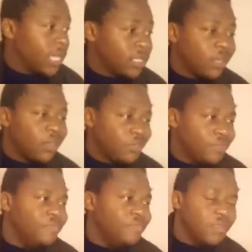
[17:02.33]
that,
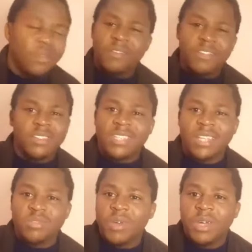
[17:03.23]
we have not
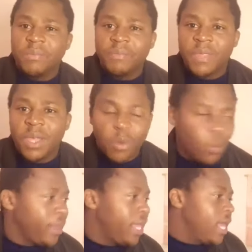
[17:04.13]
done well.
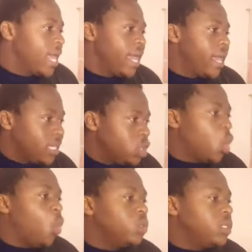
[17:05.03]
We
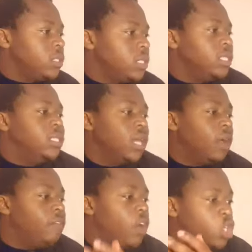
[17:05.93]
don't
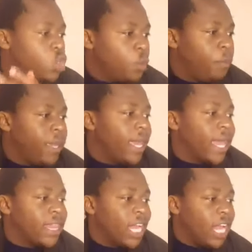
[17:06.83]
deserve to be
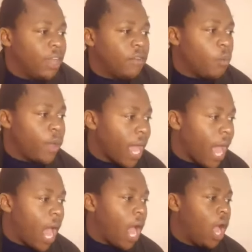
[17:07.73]
at the level we
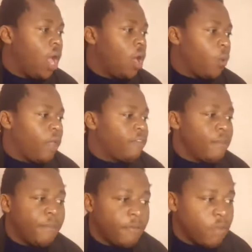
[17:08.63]
are. We
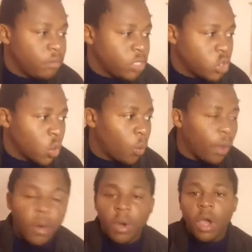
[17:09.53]
haven't performed so
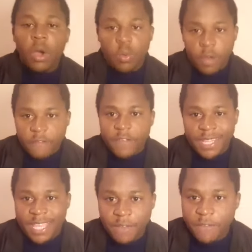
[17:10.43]
well. We
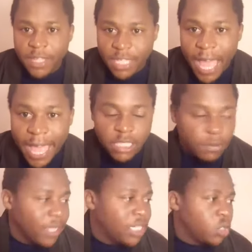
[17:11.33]
haven't given as
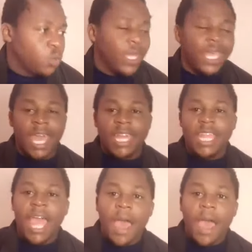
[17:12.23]
much as we can.